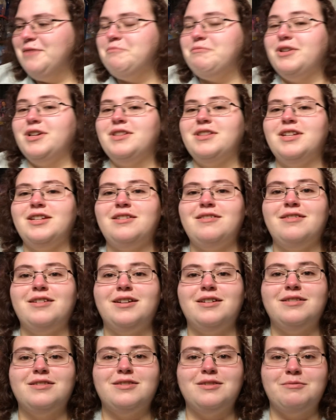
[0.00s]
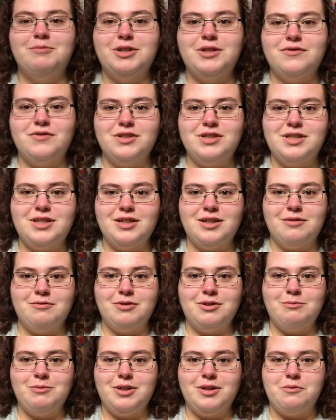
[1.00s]
But thank you guys so much for sticking
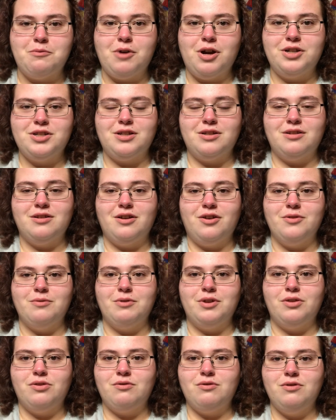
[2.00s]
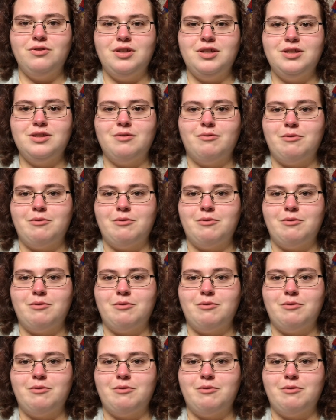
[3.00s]
with me and watching all the way through this.